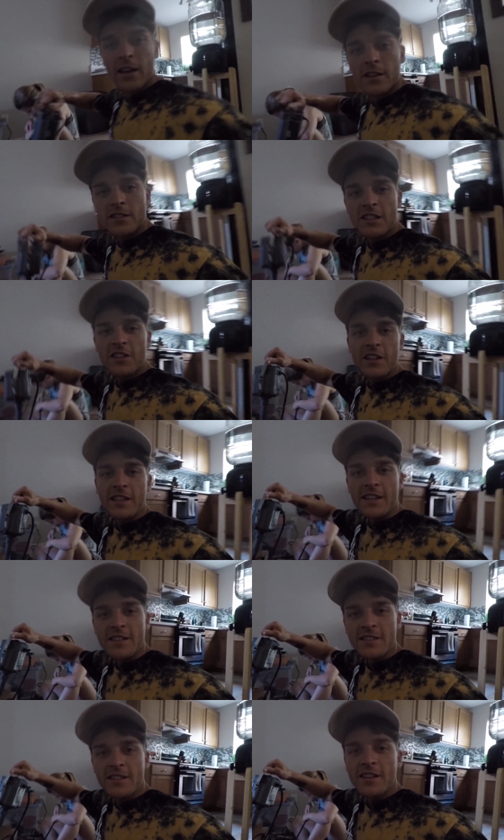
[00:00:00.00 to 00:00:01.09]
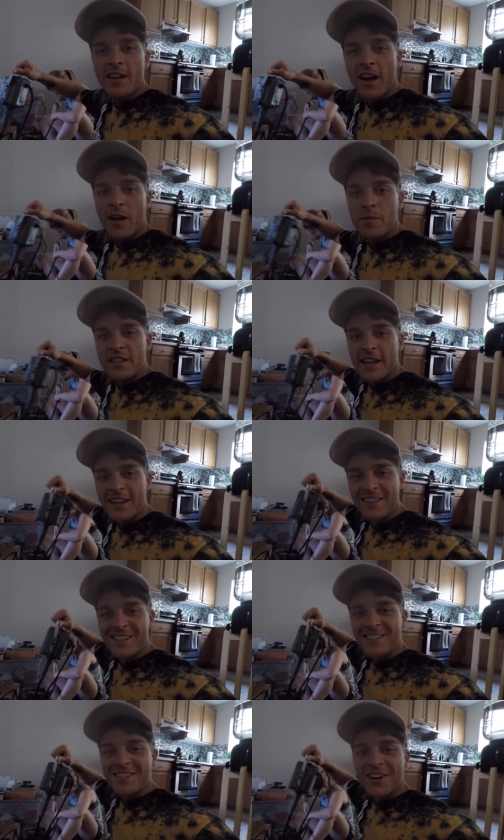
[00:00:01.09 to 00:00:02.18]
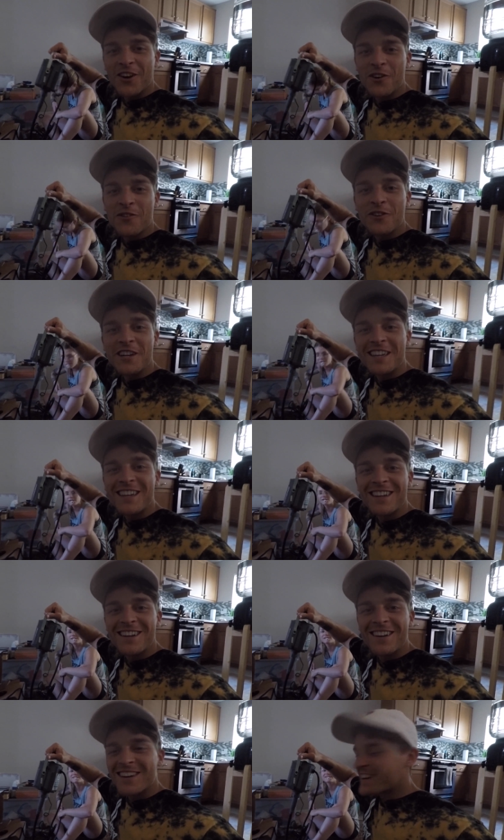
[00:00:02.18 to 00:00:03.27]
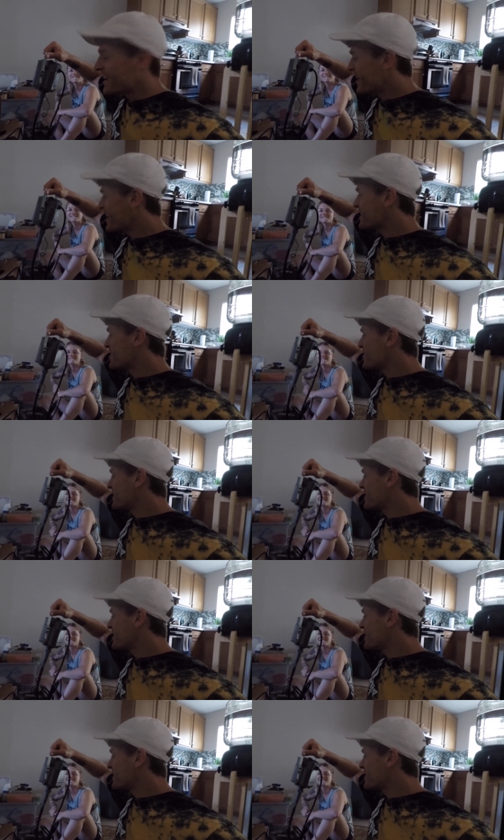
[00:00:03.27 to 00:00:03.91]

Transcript: See, look at this. I've been dating this girl for a year, and I had no